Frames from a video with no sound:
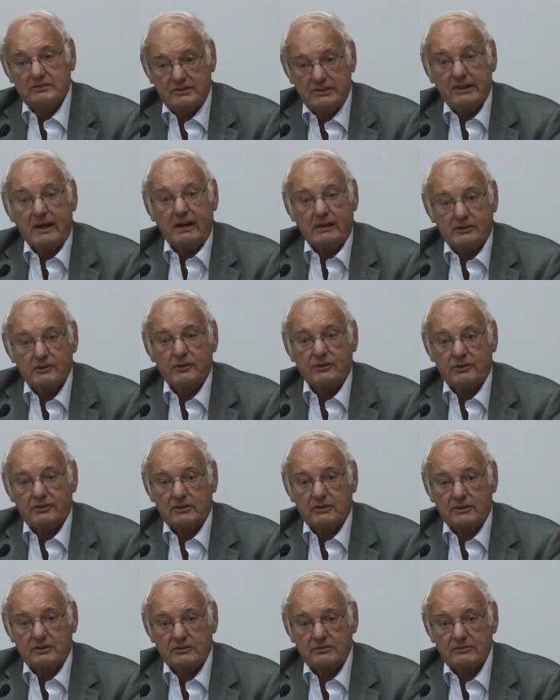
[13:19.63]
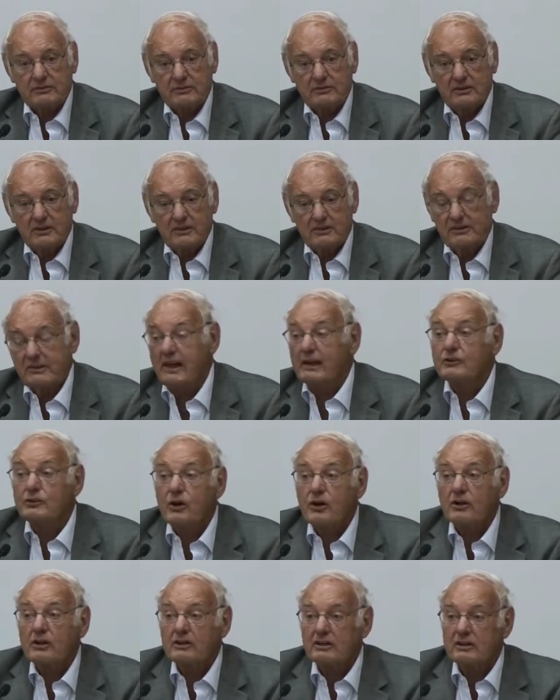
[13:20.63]
the alternative. The
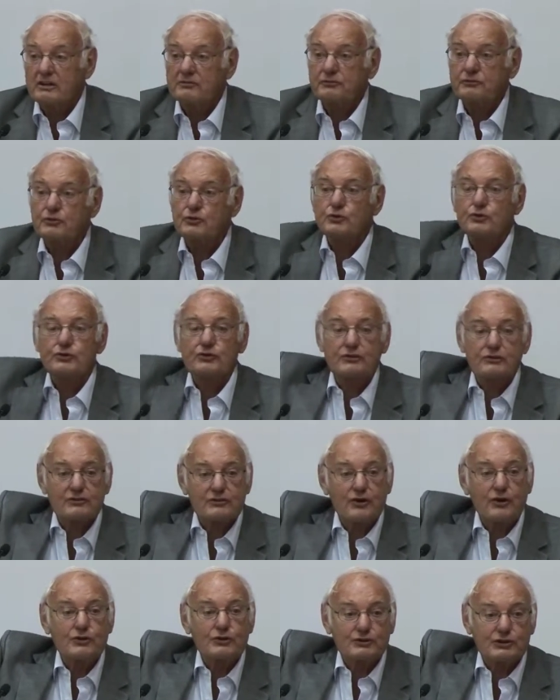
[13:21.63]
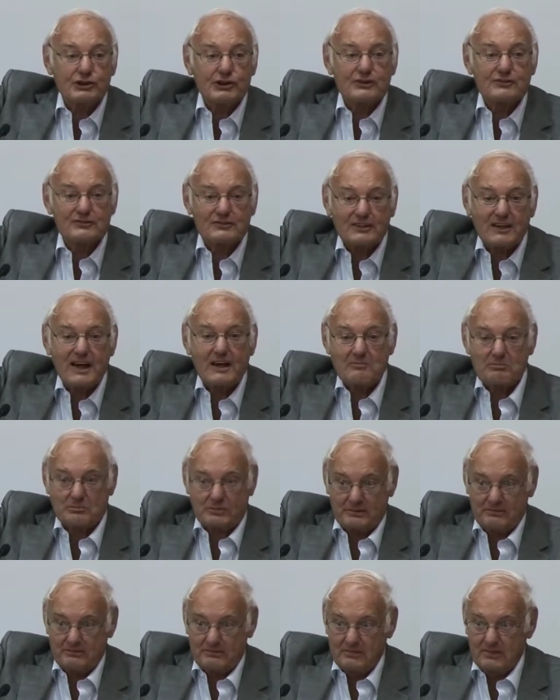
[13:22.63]
alternative to the socialist camp,
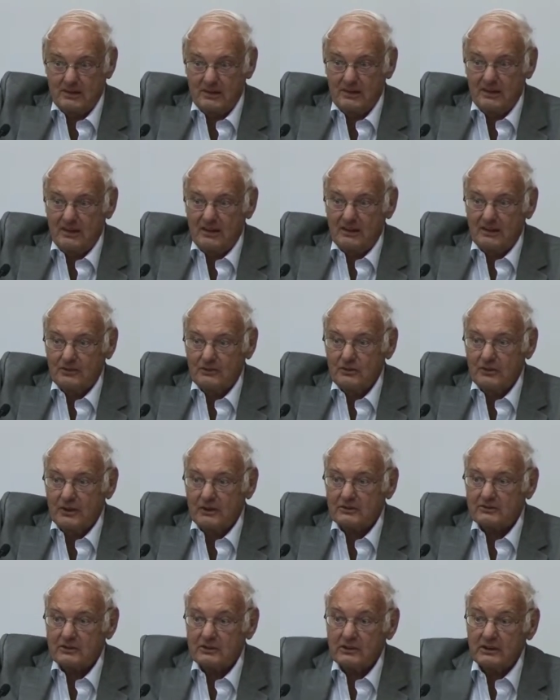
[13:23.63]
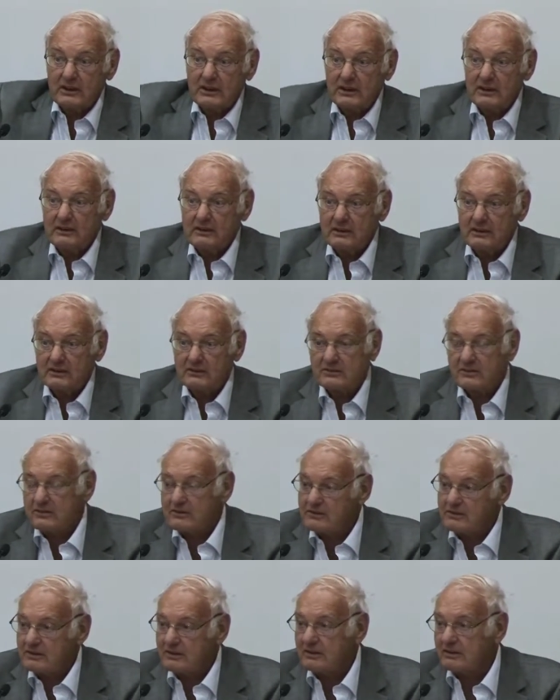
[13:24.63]
to actually
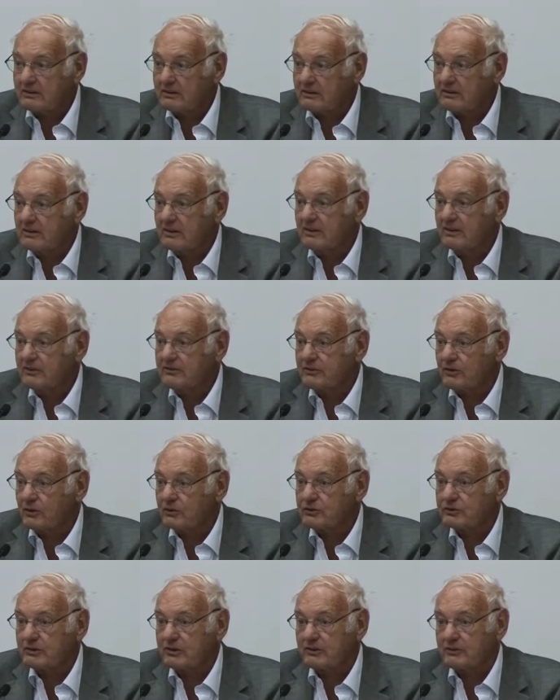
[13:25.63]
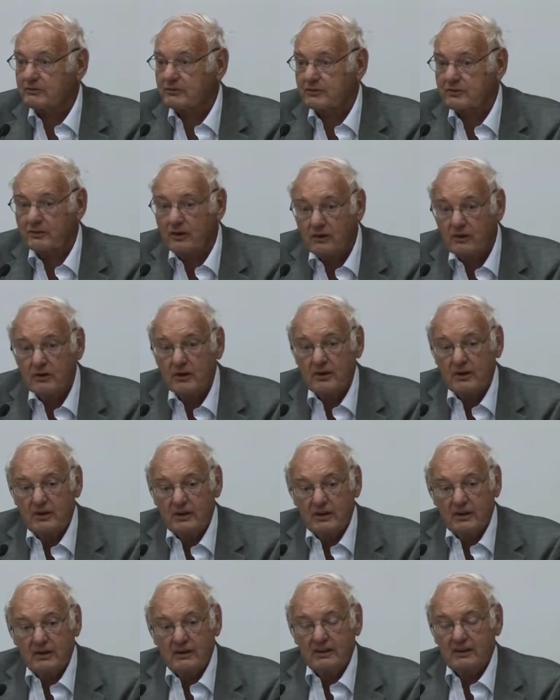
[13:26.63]
existing uh, socialism. So
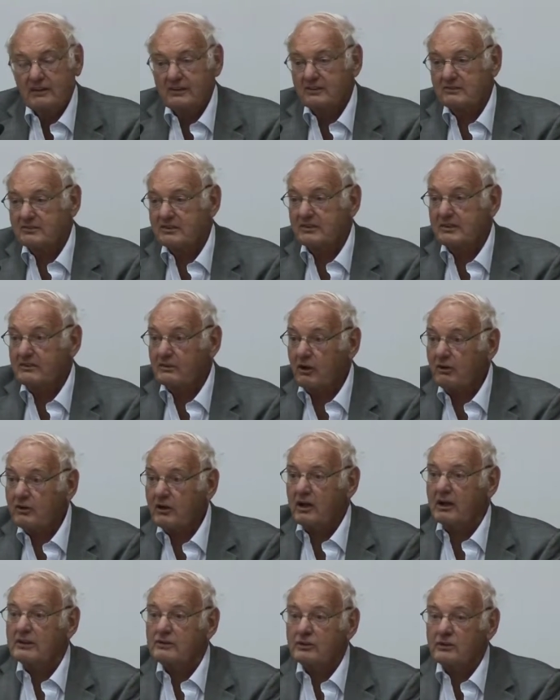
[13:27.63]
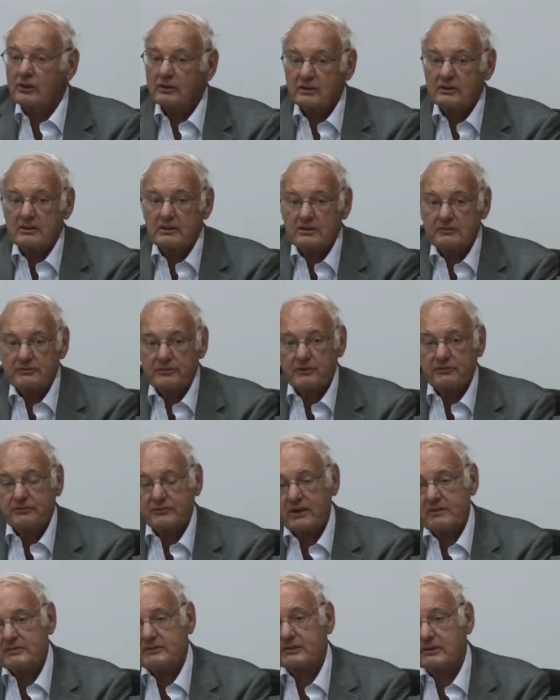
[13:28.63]
uh, the non-alternative of
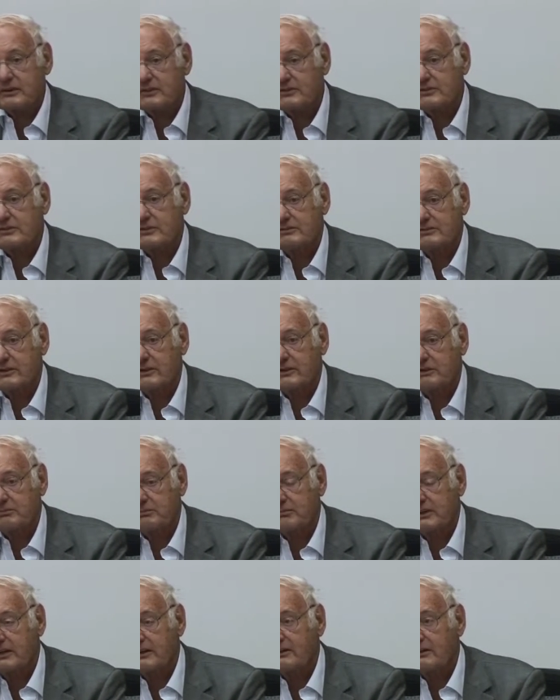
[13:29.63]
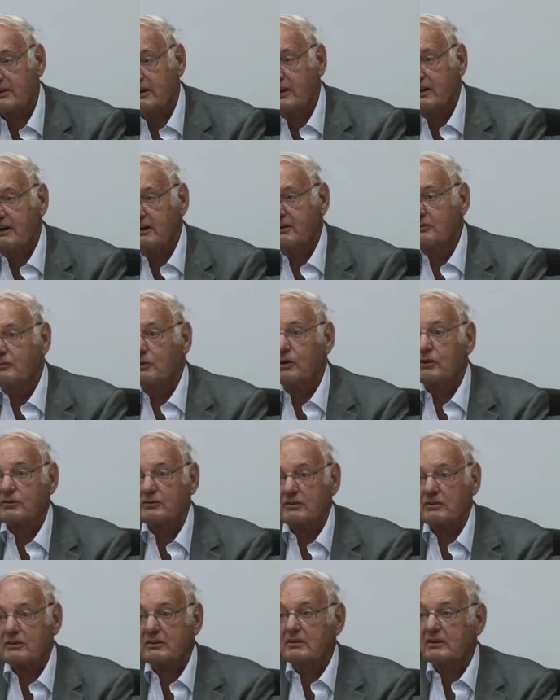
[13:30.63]
capitalist development
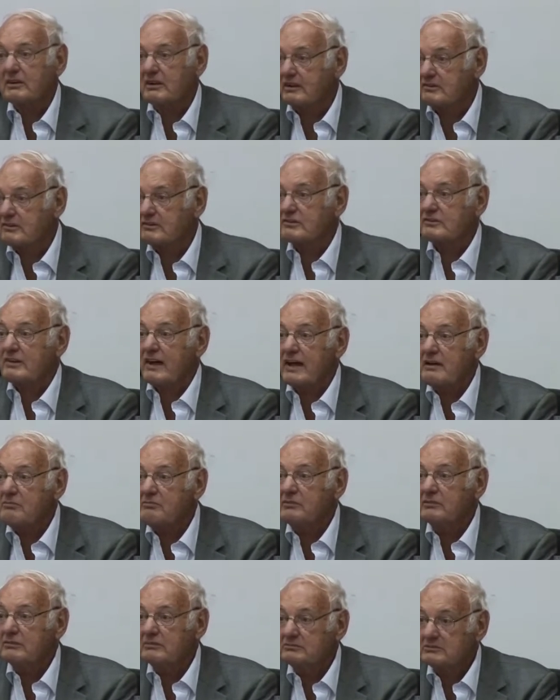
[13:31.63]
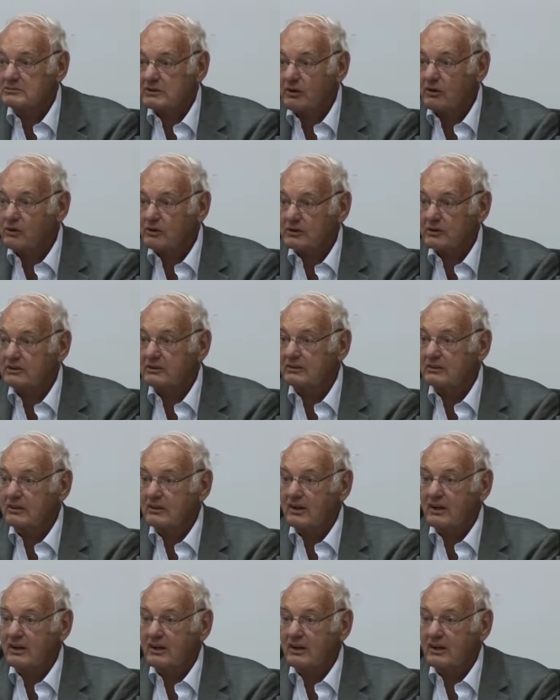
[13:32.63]
was, at the same token,